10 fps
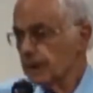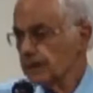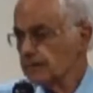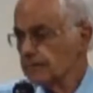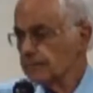
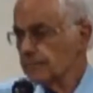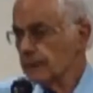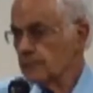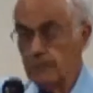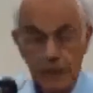Right?
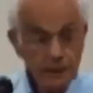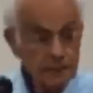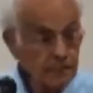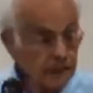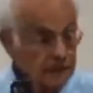
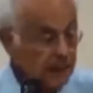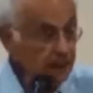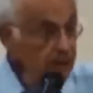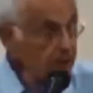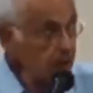Many days,
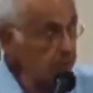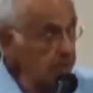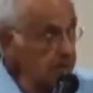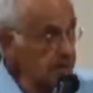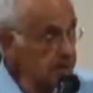nothing
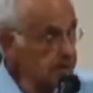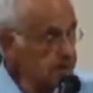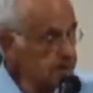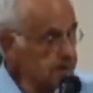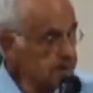happened.
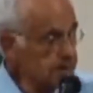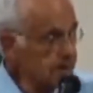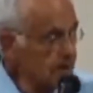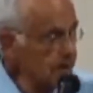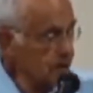
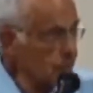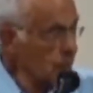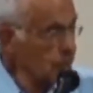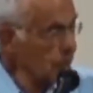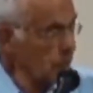This is
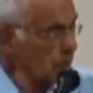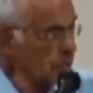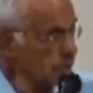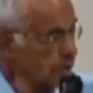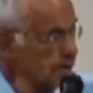what we
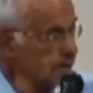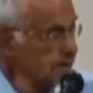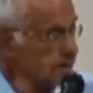want, right?